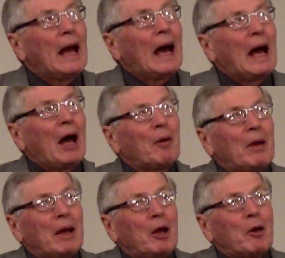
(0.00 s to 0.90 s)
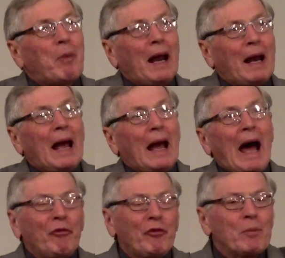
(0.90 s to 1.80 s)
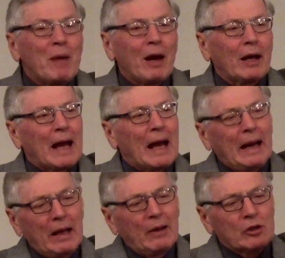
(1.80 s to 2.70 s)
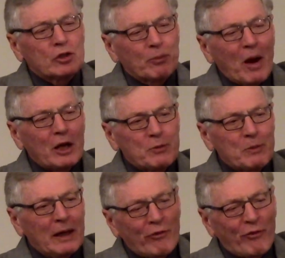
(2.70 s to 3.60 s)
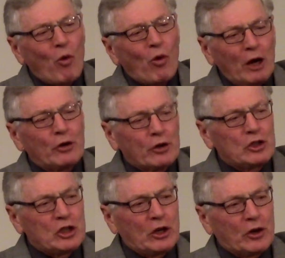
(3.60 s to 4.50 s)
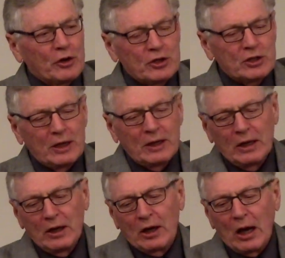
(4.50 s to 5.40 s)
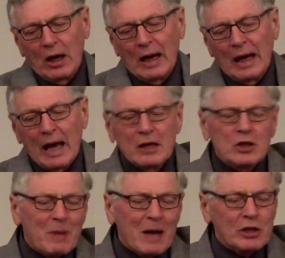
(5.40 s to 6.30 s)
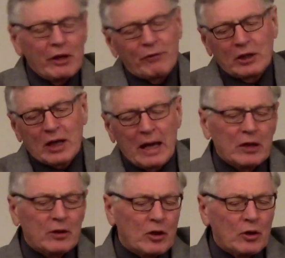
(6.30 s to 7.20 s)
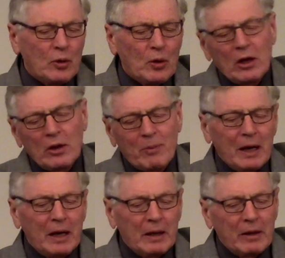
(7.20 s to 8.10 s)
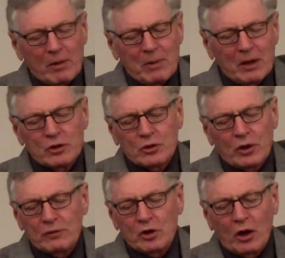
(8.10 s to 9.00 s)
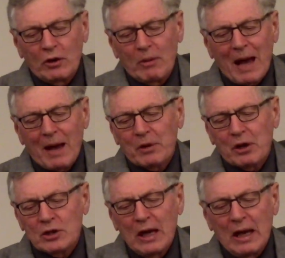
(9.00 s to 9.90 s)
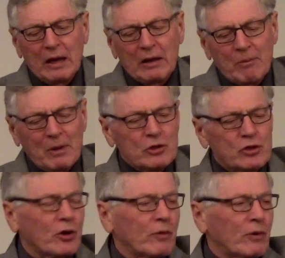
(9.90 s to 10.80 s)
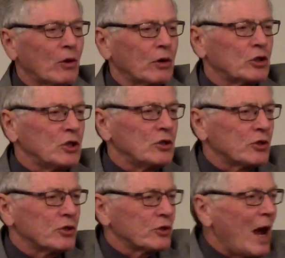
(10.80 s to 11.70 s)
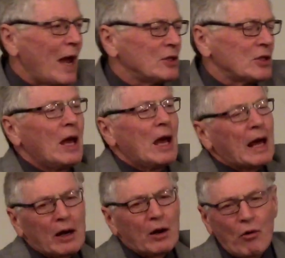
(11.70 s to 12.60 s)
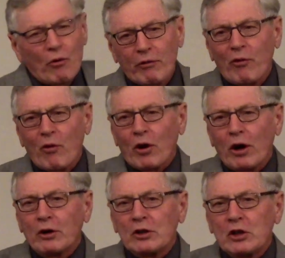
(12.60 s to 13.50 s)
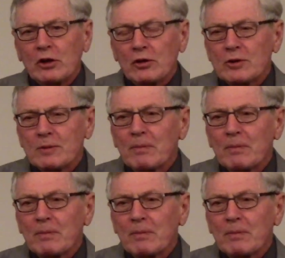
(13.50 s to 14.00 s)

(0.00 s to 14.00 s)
But after Malachi, there's approximately 400 years, especially if you take it to the beginning of the ministry of John the Baptist and the ministry of the Lord Jesus Christ, a little over 400 years.